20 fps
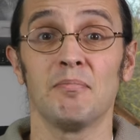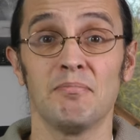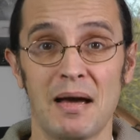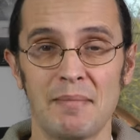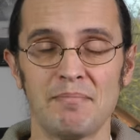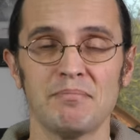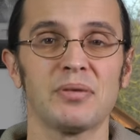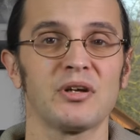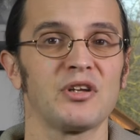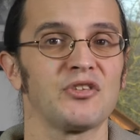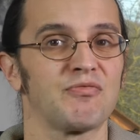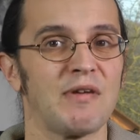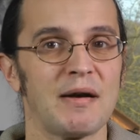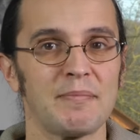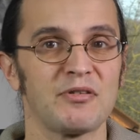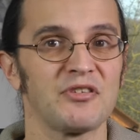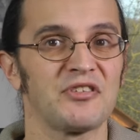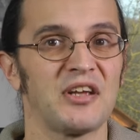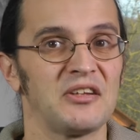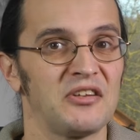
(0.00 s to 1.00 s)
members
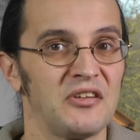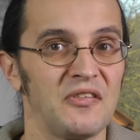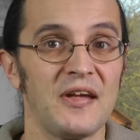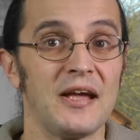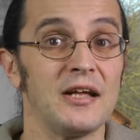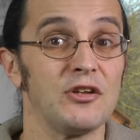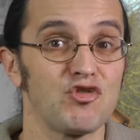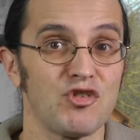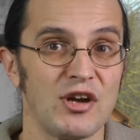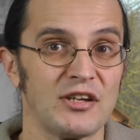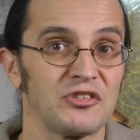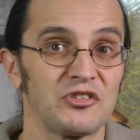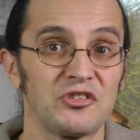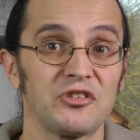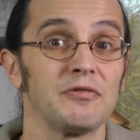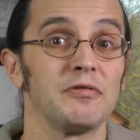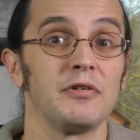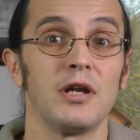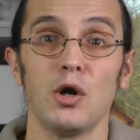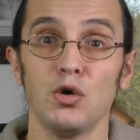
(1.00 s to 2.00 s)
representing the
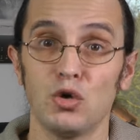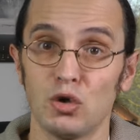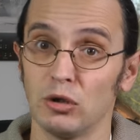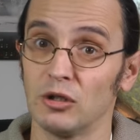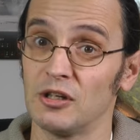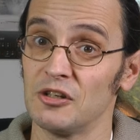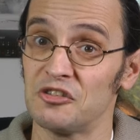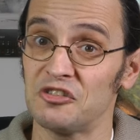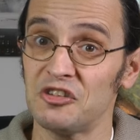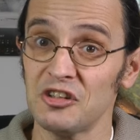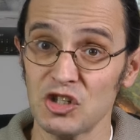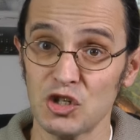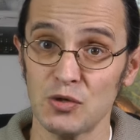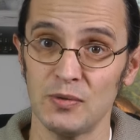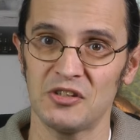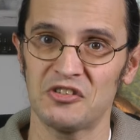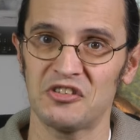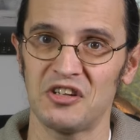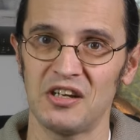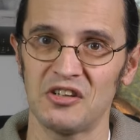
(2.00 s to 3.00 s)
interests of local
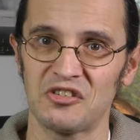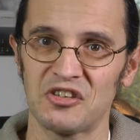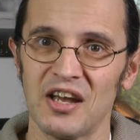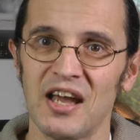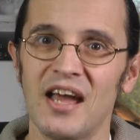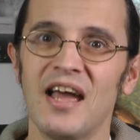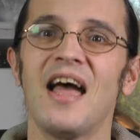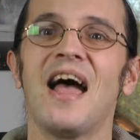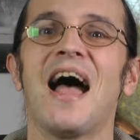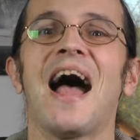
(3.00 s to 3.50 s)
constituencies,